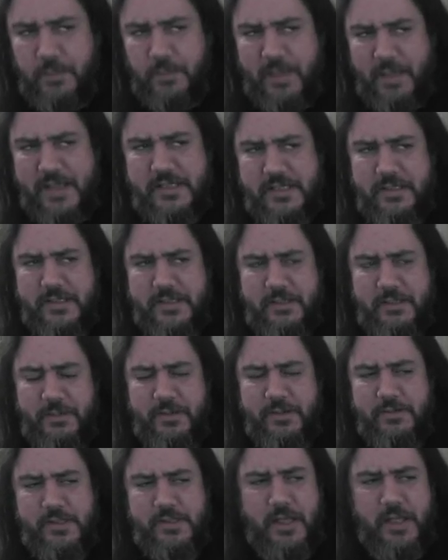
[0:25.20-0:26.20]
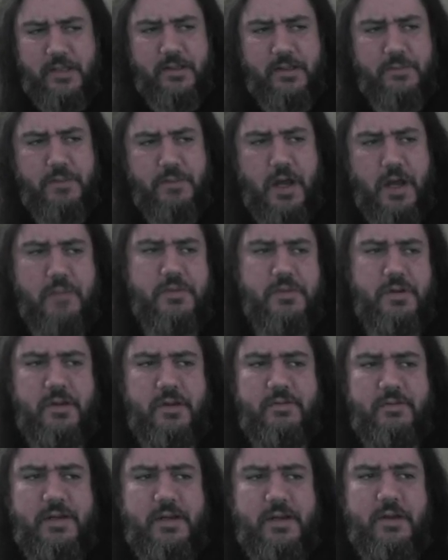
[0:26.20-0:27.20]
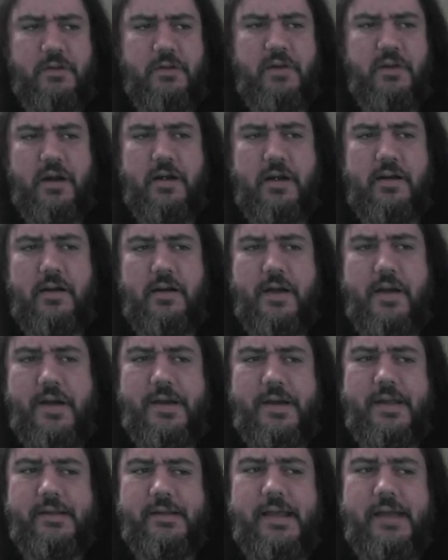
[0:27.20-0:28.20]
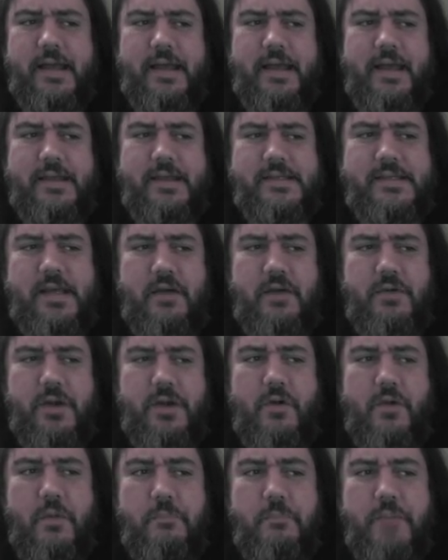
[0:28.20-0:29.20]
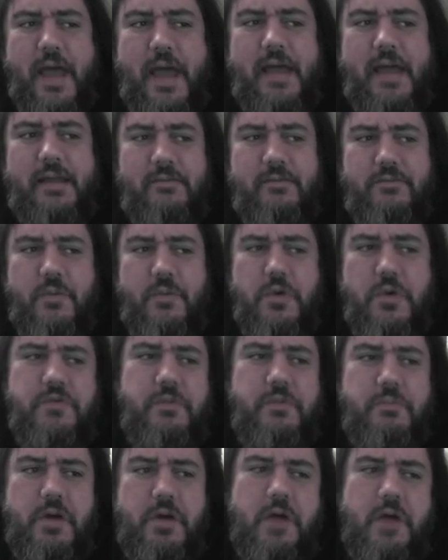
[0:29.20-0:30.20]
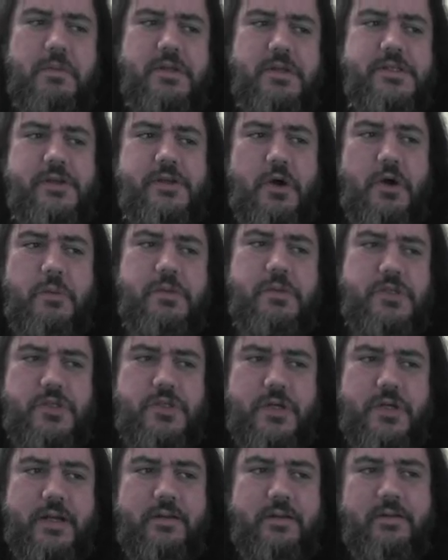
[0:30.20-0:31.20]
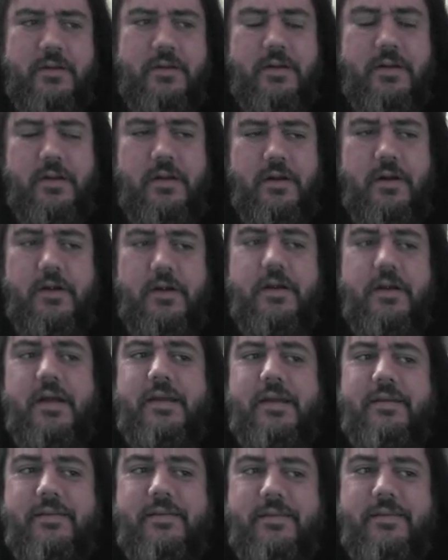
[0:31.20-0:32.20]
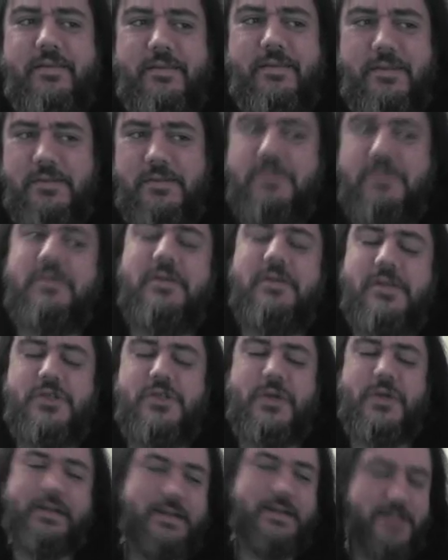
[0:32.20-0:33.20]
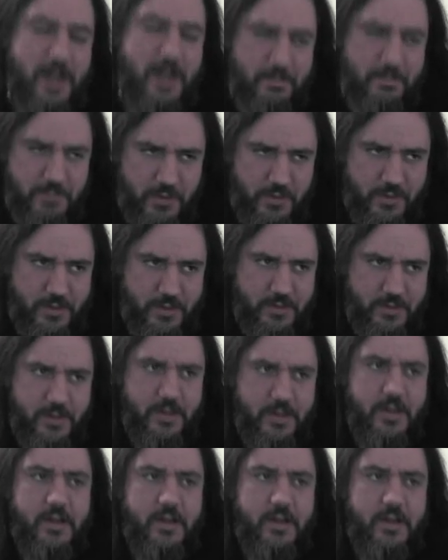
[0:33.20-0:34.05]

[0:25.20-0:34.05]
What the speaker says: Basically, someone saw the palm muting video and wanted to know how to get that kind of sound when you're going back and forth from palm mutes to open string, and a string that's not muted.